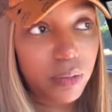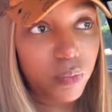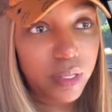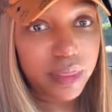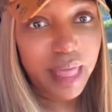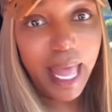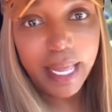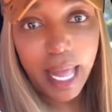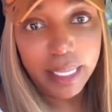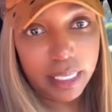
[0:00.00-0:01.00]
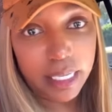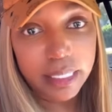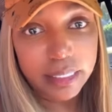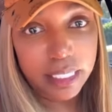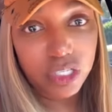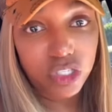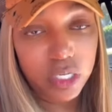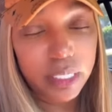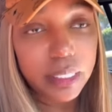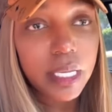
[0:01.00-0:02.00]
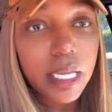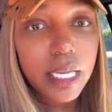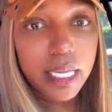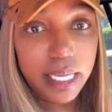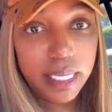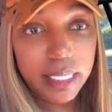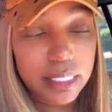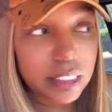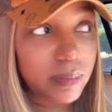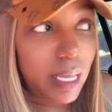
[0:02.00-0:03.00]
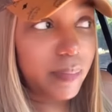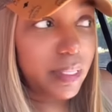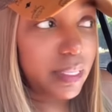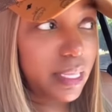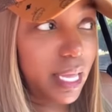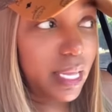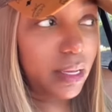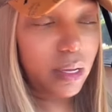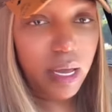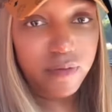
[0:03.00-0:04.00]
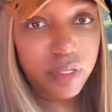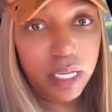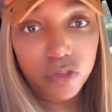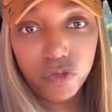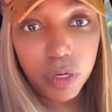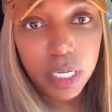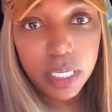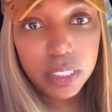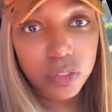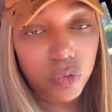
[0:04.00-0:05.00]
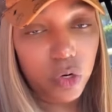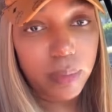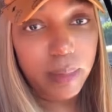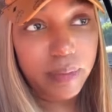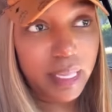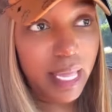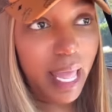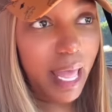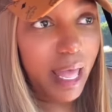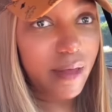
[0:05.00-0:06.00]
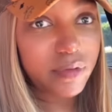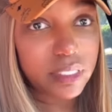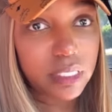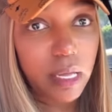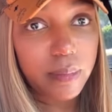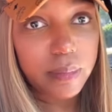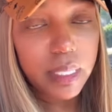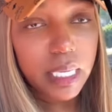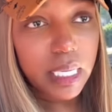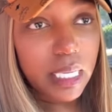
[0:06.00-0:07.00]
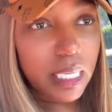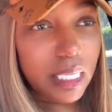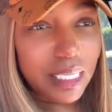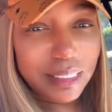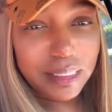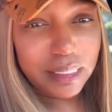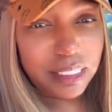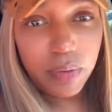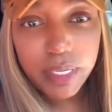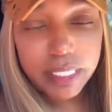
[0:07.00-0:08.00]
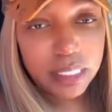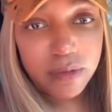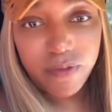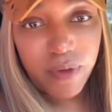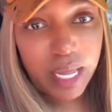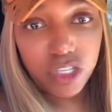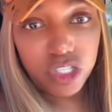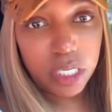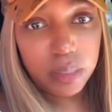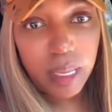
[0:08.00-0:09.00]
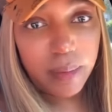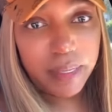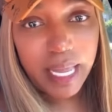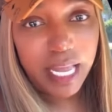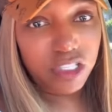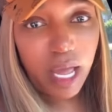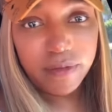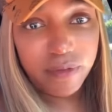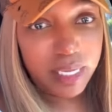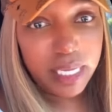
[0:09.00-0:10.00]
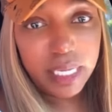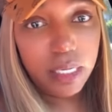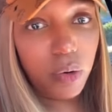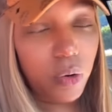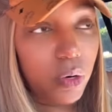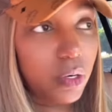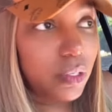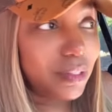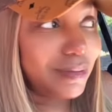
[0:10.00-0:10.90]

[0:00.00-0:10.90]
with that kind of condition is maybe they have done drugs or maybe they have some serious infection maybe hiv or